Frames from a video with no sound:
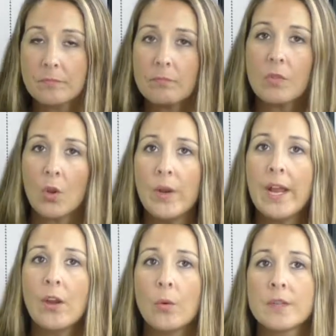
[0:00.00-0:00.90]
when I
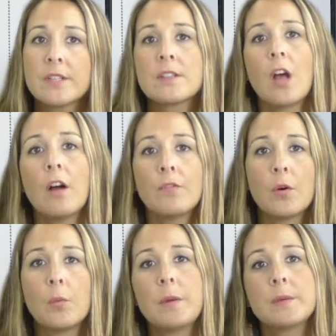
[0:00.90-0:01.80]
go into the software,
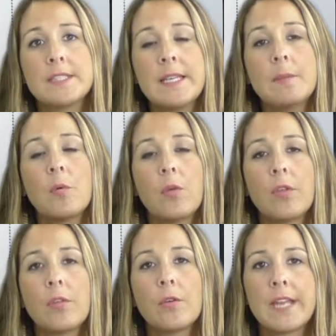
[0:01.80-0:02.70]
we would see both of
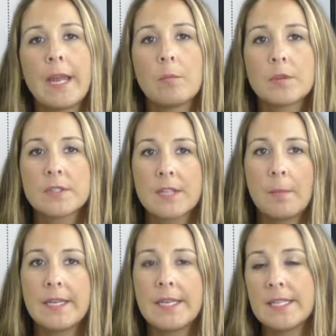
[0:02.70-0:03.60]
those cameras
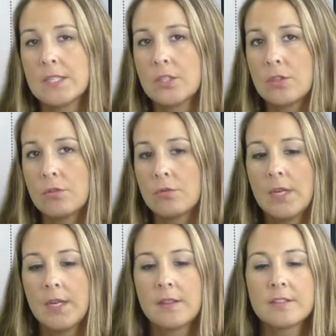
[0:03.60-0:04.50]
coming into
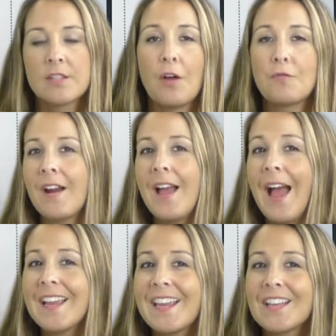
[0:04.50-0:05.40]
the software.
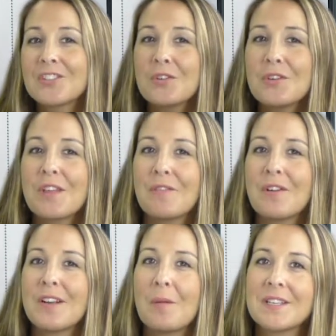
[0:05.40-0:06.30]
I can't show you that right
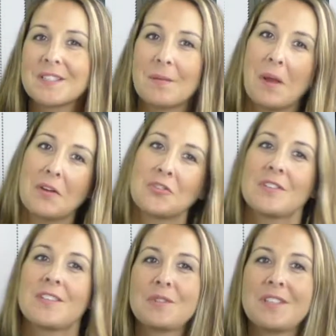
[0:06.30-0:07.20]
now because I'm actually
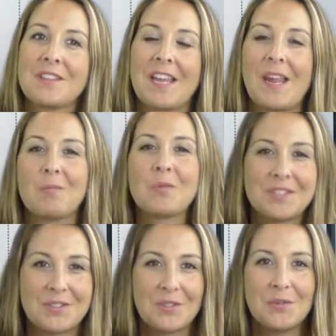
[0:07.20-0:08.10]
using the cameras
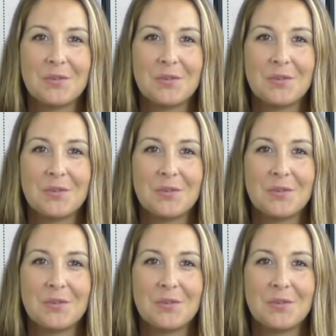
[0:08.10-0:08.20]
to